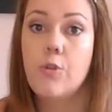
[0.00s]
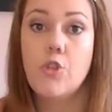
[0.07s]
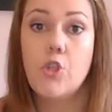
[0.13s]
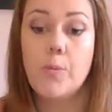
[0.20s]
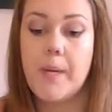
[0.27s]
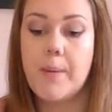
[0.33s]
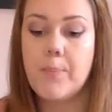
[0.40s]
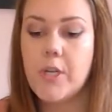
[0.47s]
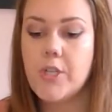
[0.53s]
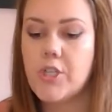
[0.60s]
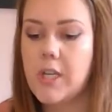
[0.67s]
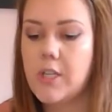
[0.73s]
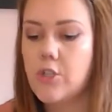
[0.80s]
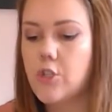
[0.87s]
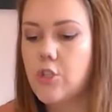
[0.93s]
your paintbrush
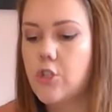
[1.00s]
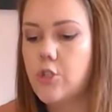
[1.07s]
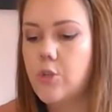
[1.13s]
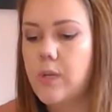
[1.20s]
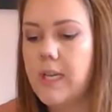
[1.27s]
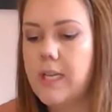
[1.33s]
and your glue,